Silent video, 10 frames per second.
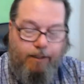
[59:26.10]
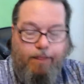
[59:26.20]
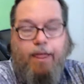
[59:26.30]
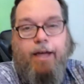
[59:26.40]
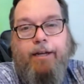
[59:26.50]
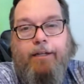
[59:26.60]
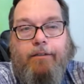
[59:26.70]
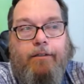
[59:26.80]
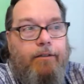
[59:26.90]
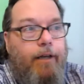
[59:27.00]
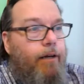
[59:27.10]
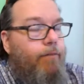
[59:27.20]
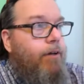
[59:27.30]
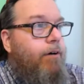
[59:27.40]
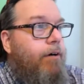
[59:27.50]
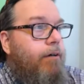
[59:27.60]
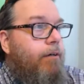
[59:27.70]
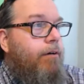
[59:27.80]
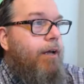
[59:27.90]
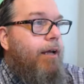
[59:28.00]
That is the state of the art.
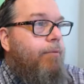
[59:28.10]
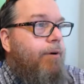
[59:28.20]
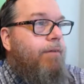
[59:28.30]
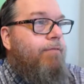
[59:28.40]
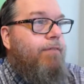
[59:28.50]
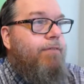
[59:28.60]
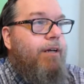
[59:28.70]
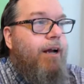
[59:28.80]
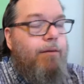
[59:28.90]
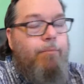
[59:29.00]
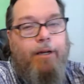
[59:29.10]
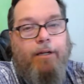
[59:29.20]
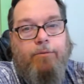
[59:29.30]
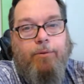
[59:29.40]
Okay, we're at fifty-nine minutes.